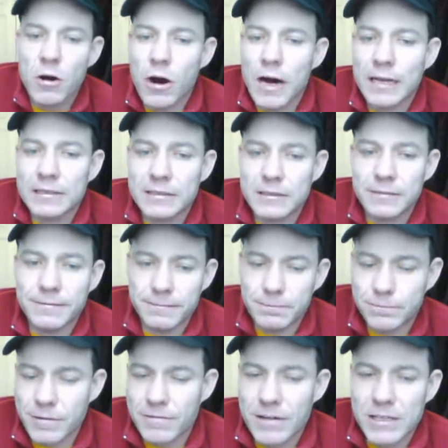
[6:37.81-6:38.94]
on
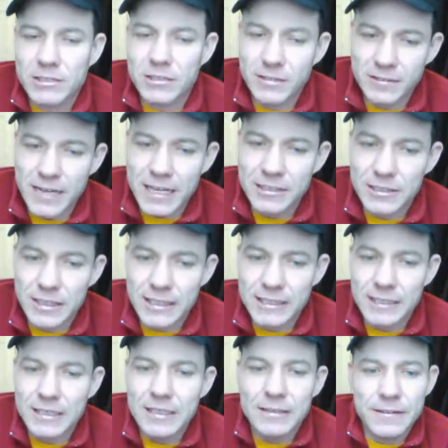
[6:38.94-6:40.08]
professional wrestling.